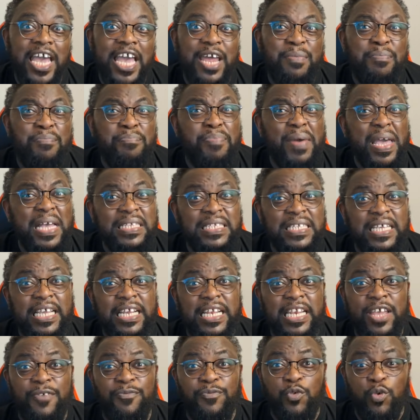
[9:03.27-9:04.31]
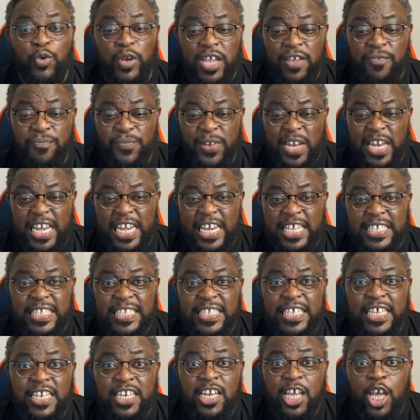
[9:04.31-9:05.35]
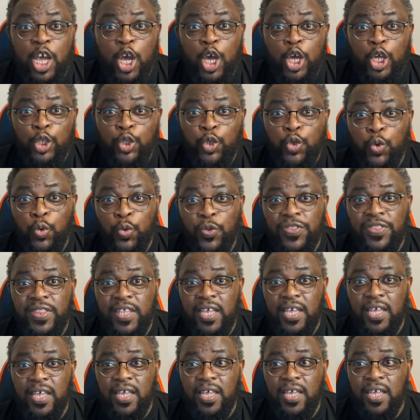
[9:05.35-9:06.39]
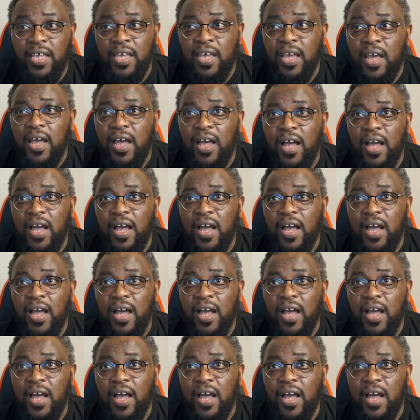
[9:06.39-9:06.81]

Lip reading: And basically, if you even listen to the